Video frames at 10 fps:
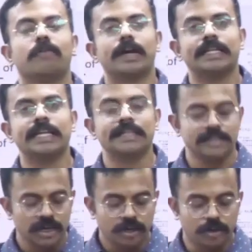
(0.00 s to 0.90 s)
One
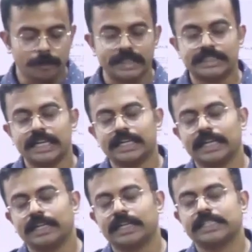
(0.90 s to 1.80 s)
is domestic
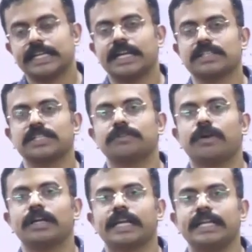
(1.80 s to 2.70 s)
industry doesn't
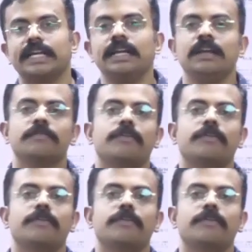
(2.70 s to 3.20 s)
want any